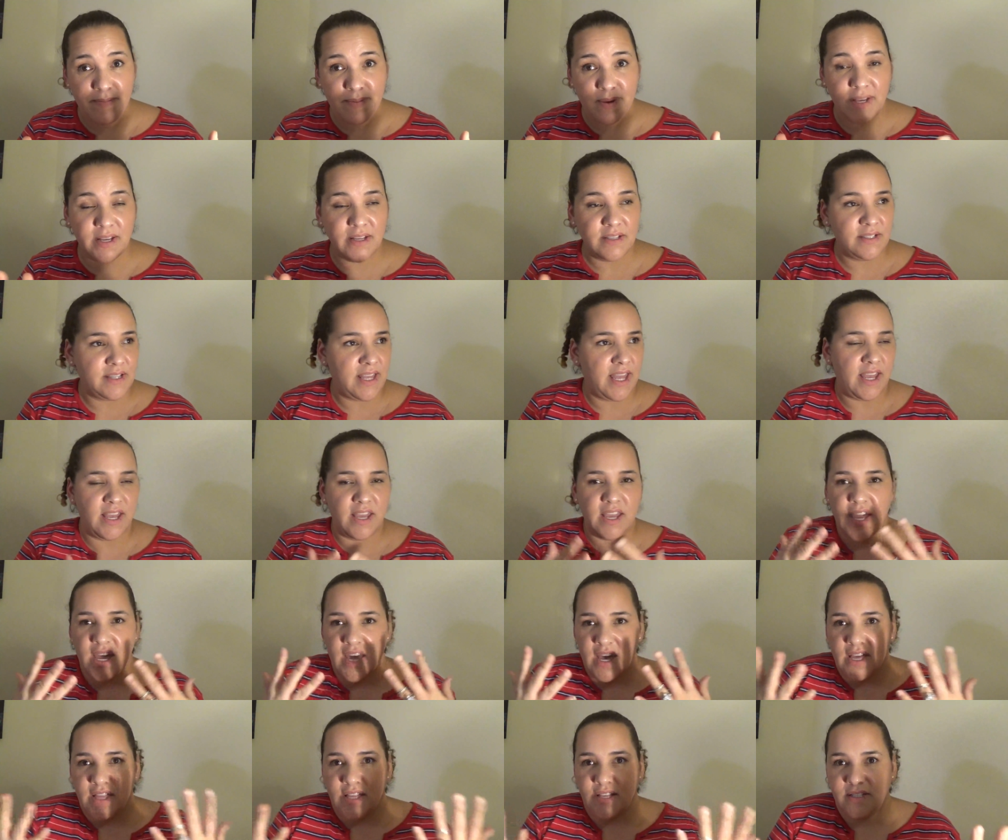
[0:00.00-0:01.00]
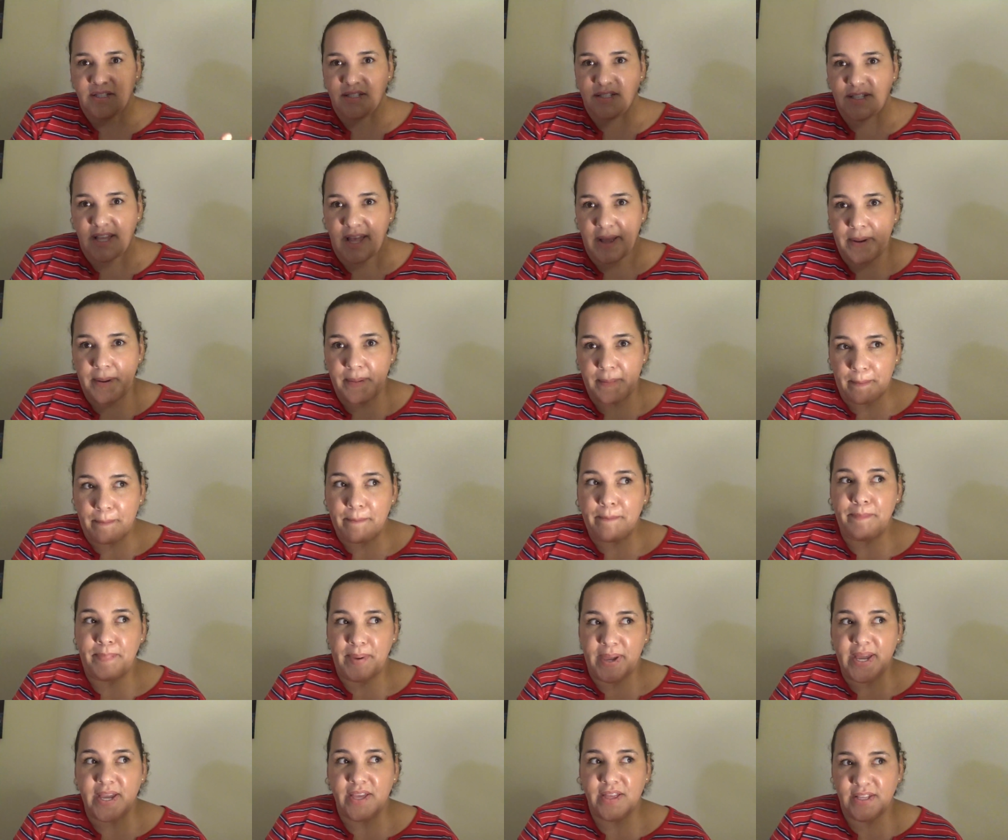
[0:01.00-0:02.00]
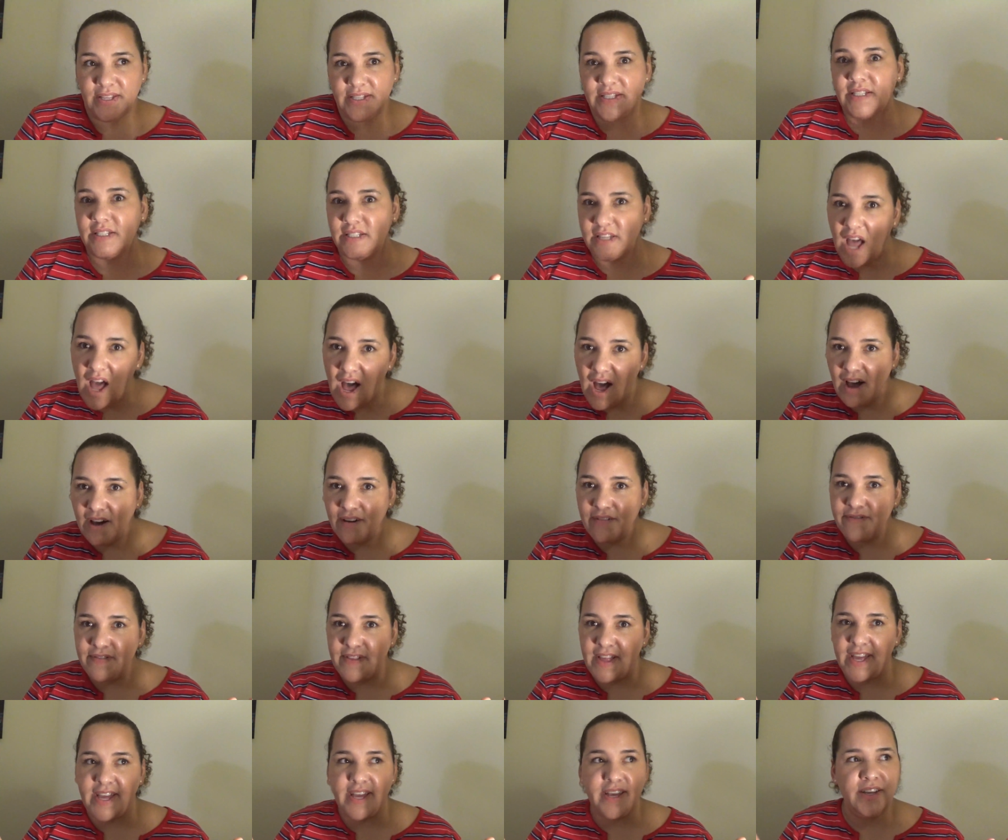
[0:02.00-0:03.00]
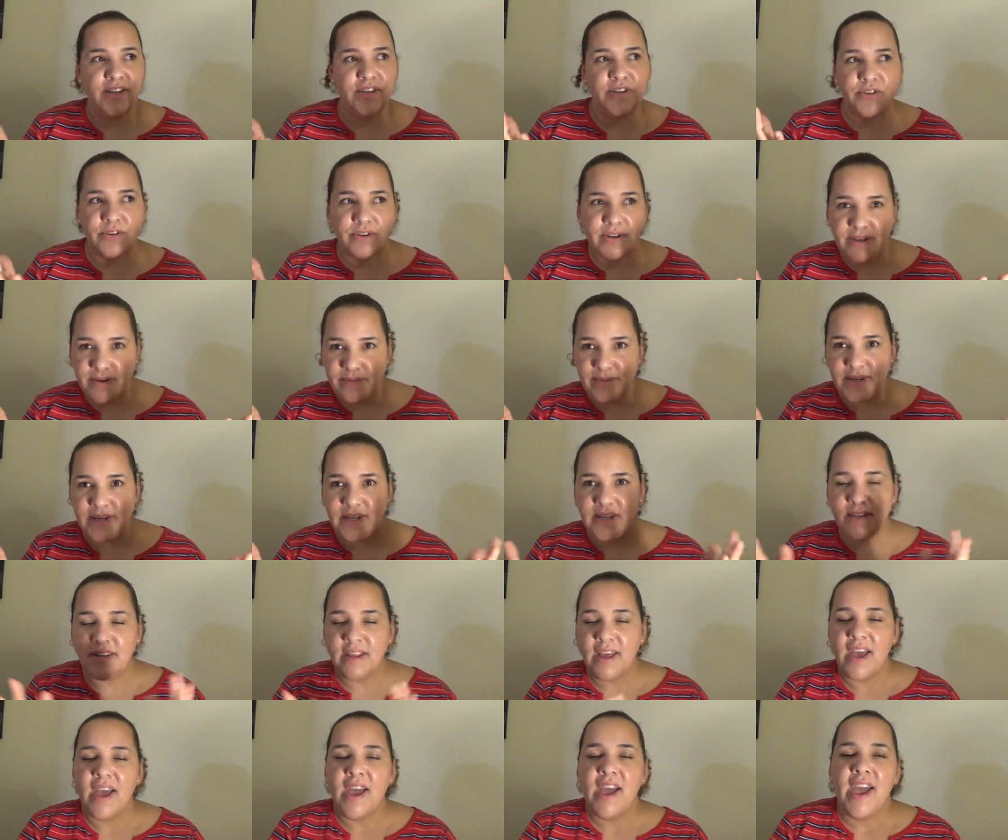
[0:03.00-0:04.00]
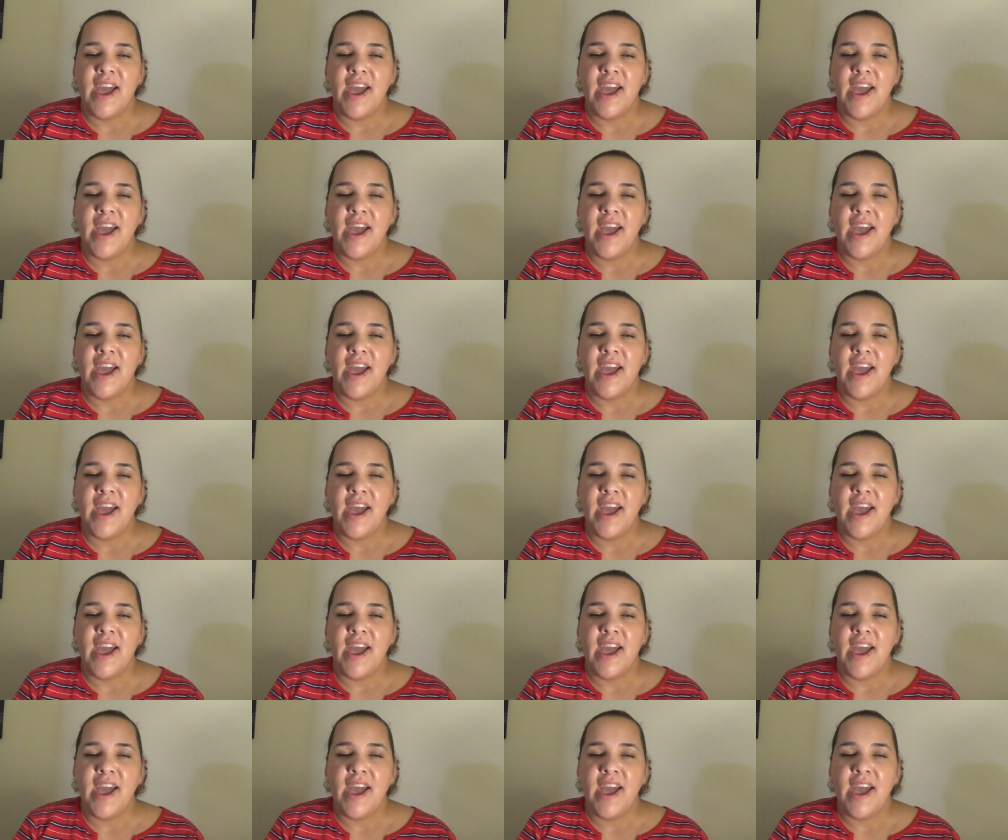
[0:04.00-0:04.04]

Because like this is like big stuff, like, you know what I mean?